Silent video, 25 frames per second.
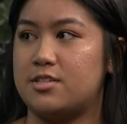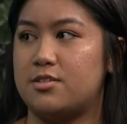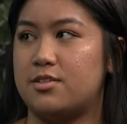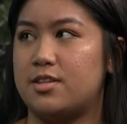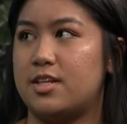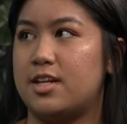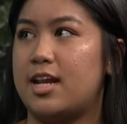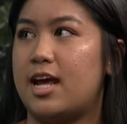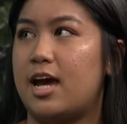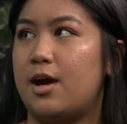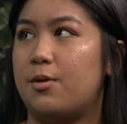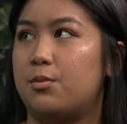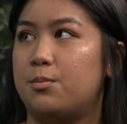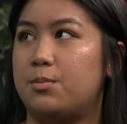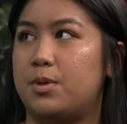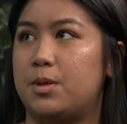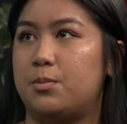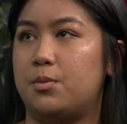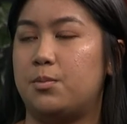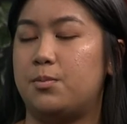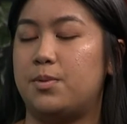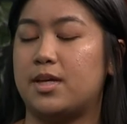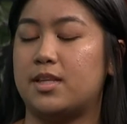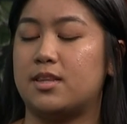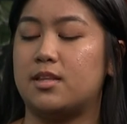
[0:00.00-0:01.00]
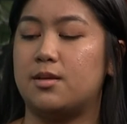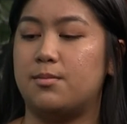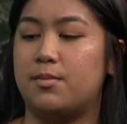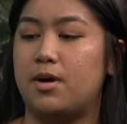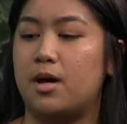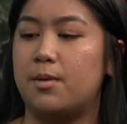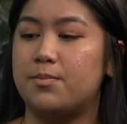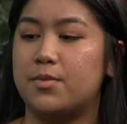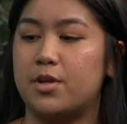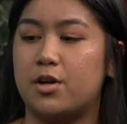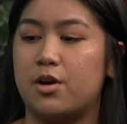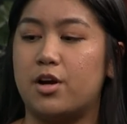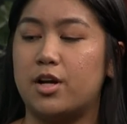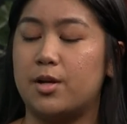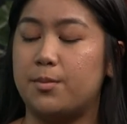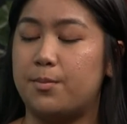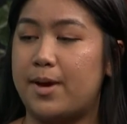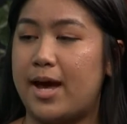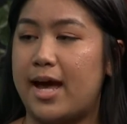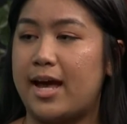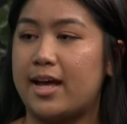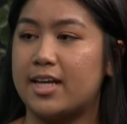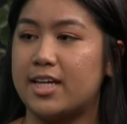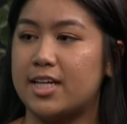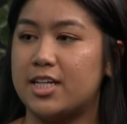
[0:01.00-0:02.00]
So then now when people pick them up, they're already
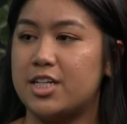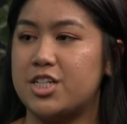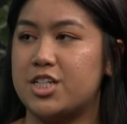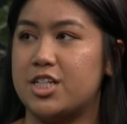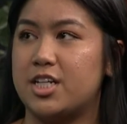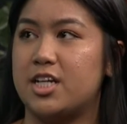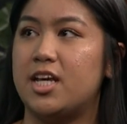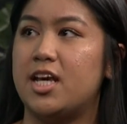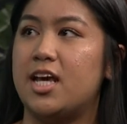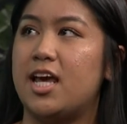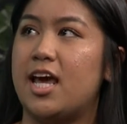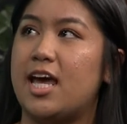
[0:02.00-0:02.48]
packaged